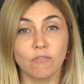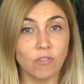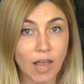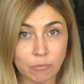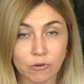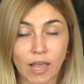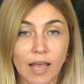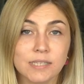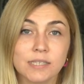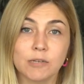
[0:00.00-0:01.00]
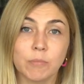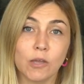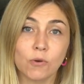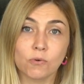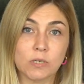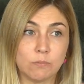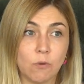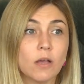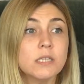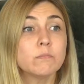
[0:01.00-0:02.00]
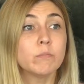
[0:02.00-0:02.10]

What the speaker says: flabbergasted by her response,